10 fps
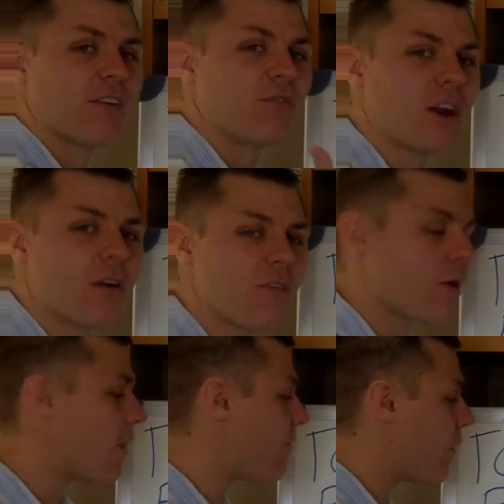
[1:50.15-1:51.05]
Very,
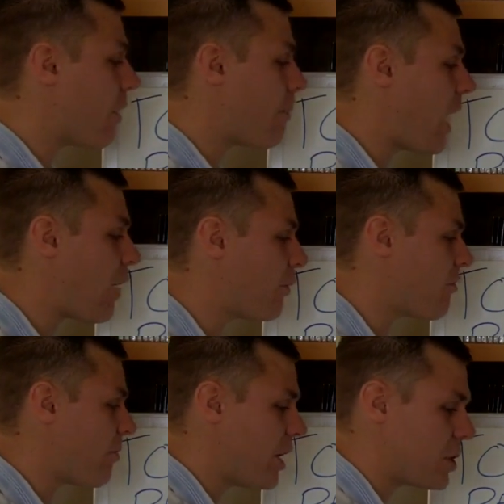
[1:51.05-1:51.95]
very, very powerful
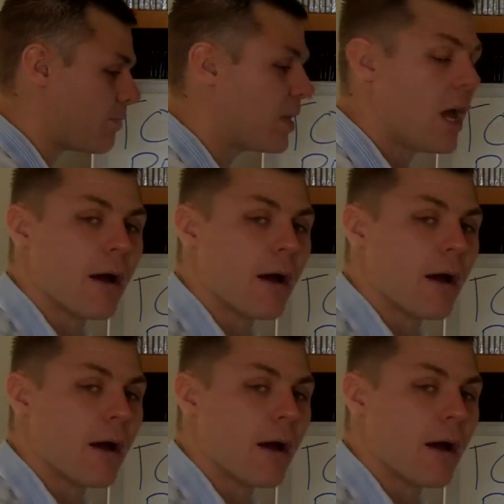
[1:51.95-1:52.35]
information.